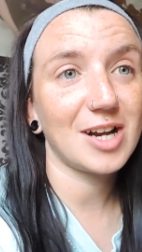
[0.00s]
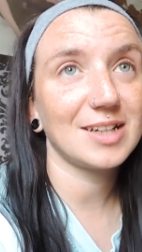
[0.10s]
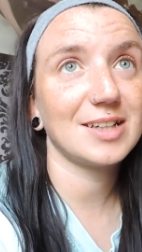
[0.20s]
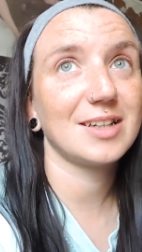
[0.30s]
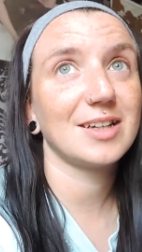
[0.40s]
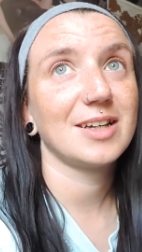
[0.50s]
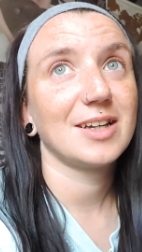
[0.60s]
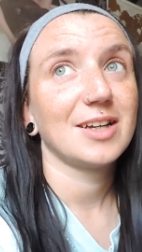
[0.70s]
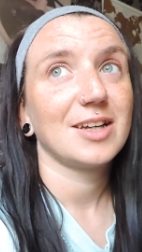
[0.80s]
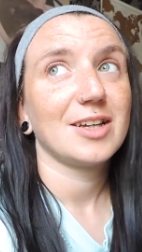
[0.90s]
trying to
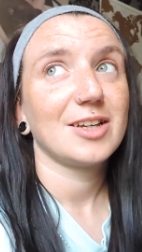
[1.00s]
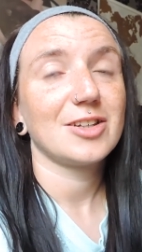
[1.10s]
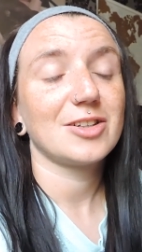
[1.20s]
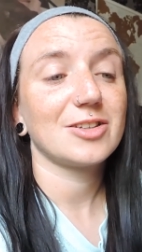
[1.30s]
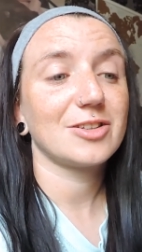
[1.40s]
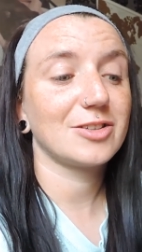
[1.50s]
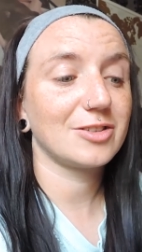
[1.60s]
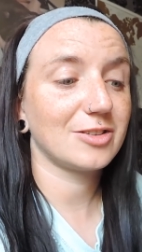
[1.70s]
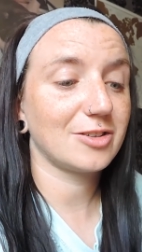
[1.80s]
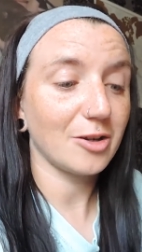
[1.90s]

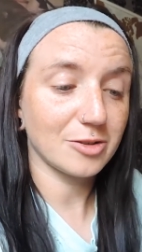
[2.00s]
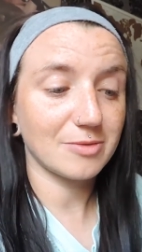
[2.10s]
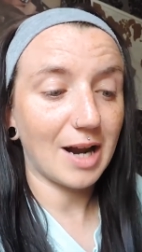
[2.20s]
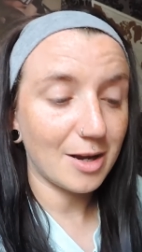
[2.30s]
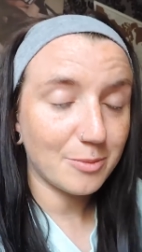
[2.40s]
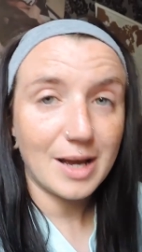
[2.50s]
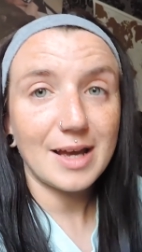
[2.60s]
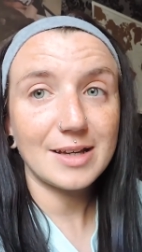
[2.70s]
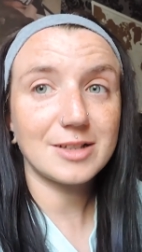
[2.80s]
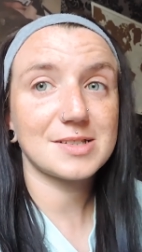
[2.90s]
go the right
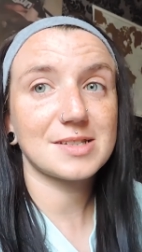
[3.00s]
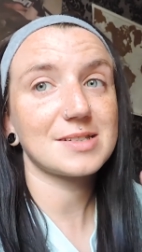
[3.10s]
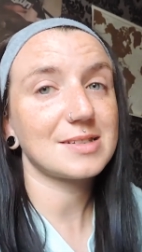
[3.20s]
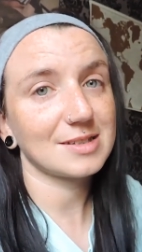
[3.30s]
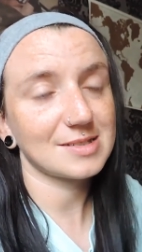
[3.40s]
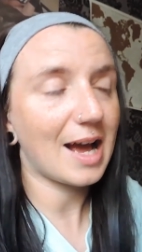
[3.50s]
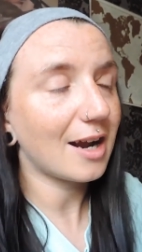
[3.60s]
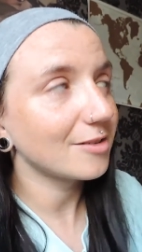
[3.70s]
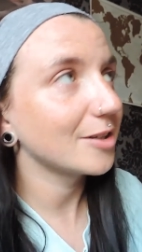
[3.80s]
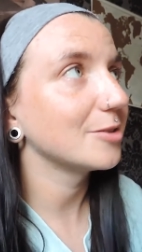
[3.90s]
way because there's, there's
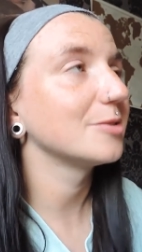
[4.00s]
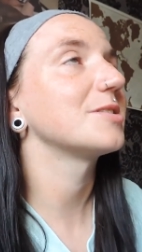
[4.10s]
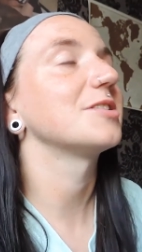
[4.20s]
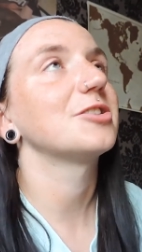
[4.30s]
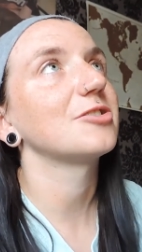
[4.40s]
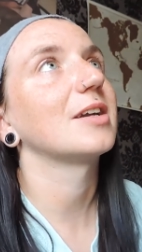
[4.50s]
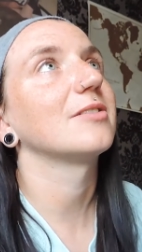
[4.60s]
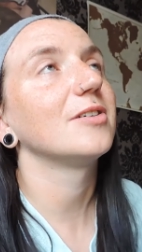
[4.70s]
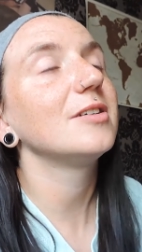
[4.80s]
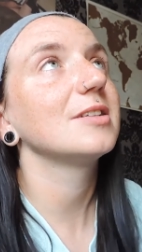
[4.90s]
arrows and you're
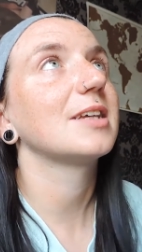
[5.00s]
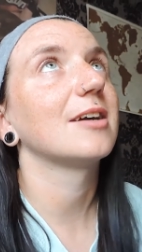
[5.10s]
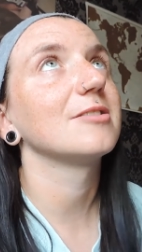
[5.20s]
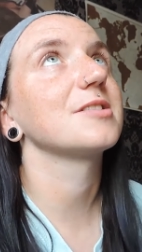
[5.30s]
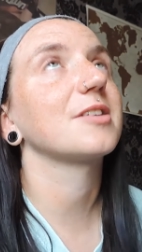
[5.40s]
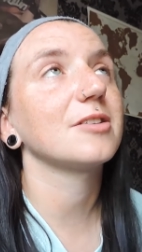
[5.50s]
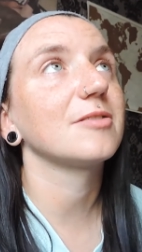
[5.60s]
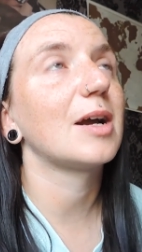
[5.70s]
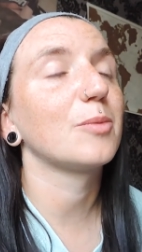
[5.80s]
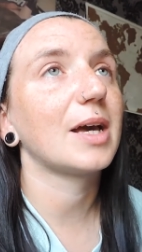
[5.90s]
trying to follow the arrows and go
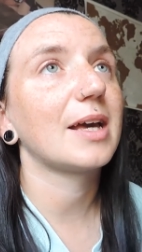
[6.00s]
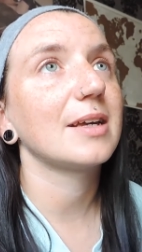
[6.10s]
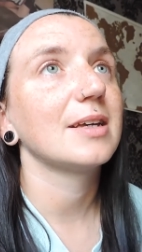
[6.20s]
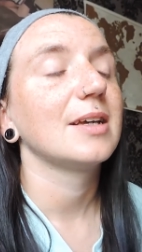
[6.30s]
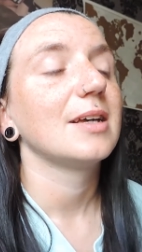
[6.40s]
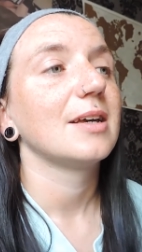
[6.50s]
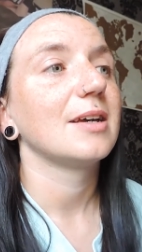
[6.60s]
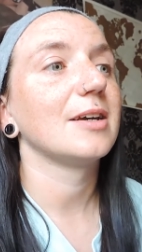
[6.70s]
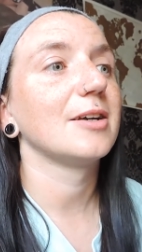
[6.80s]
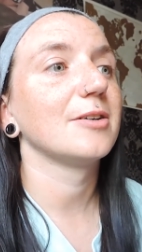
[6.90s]
the right way,
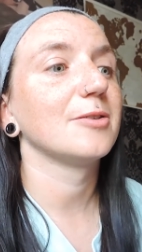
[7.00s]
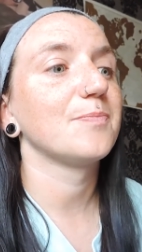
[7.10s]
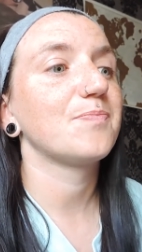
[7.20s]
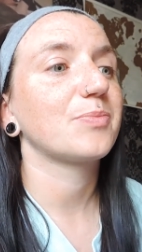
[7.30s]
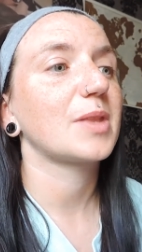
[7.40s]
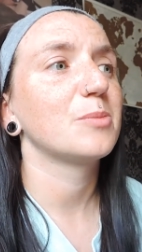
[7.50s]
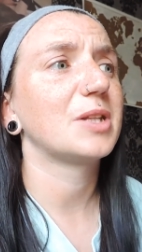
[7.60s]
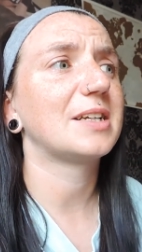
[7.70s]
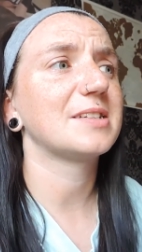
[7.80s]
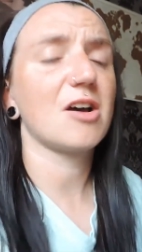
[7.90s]
um,
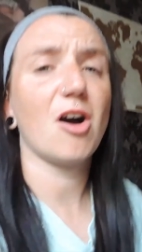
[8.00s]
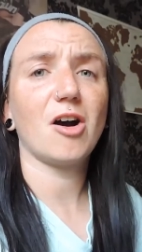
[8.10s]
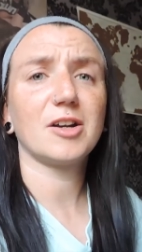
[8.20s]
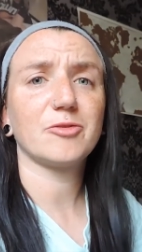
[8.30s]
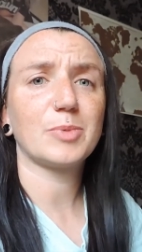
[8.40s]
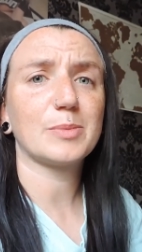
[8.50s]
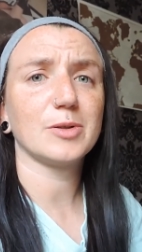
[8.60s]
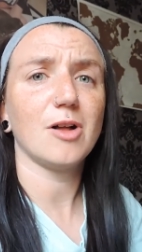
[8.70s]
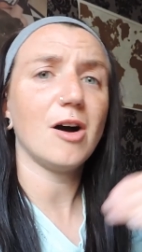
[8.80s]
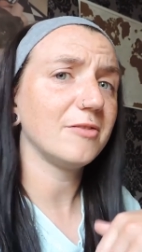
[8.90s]
but then it's hard if
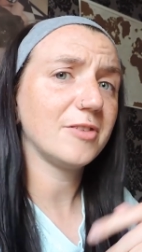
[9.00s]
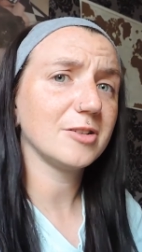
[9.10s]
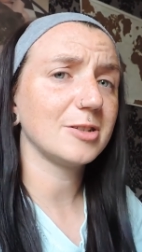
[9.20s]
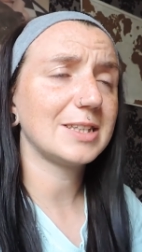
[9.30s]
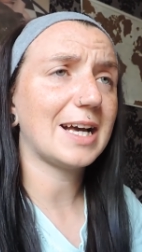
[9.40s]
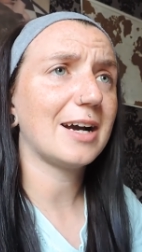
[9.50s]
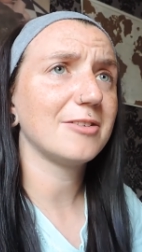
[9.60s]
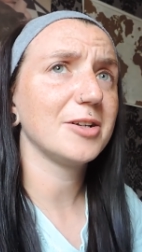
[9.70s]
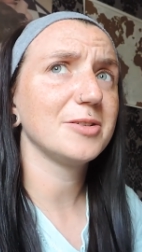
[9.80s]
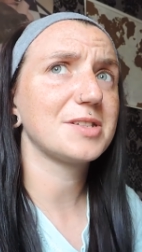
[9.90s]
people aren't following the
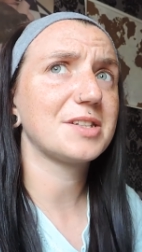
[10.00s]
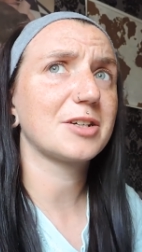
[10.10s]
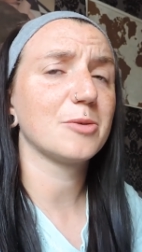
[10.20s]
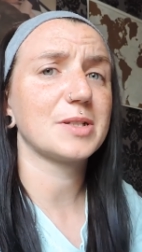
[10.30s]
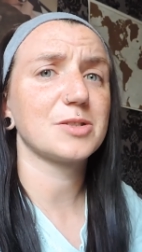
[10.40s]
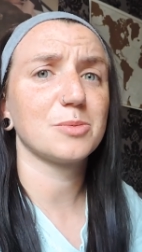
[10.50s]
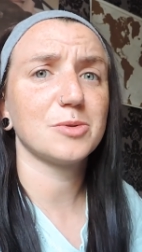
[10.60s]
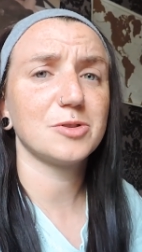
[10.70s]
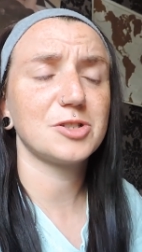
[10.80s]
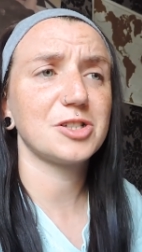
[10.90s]
arrows and they're coming
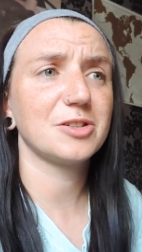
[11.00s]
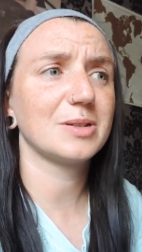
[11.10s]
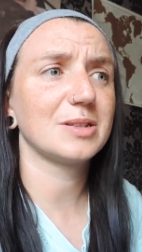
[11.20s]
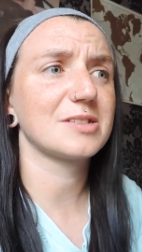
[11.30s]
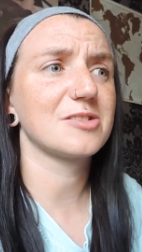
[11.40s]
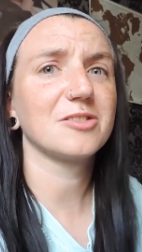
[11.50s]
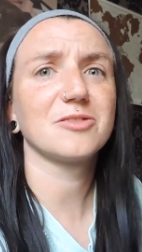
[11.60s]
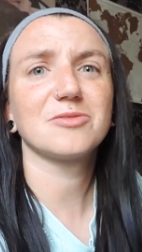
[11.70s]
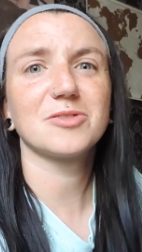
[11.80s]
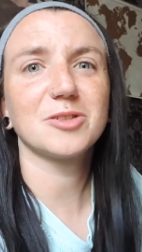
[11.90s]
towards you and there's not
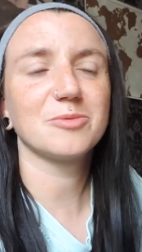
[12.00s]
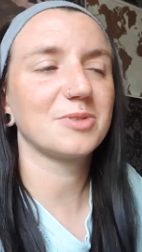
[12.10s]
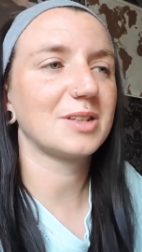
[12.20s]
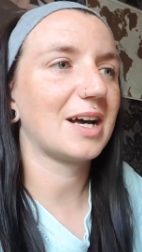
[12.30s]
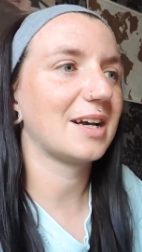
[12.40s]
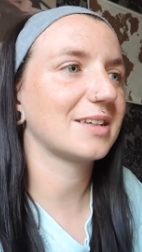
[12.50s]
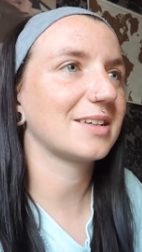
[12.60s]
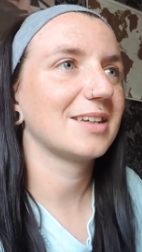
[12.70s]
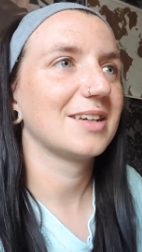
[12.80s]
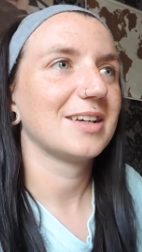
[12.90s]
enough room for like